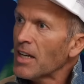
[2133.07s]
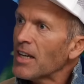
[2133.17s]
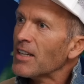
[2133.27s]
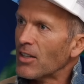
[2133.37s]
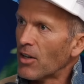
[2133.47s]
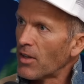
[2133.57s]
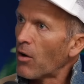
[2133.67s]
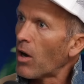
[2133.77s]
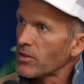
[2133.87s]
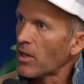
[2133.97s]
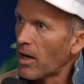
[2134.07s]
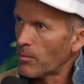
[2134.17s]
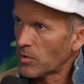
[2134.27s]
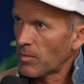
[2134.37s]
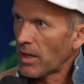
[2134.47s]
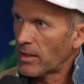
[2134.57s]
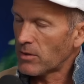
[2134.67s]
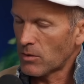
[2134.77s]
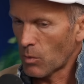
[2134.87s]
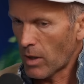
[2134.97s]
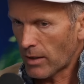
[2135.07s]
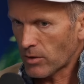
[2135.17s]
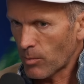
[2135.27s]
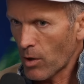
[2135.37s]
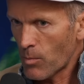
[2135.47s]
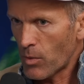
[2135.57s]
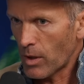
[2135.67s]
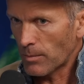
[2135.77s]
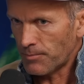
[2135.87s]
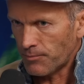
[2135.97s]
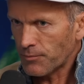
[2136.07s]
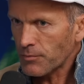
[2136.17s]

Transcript: Right. You know, there are times and places where it's appropriate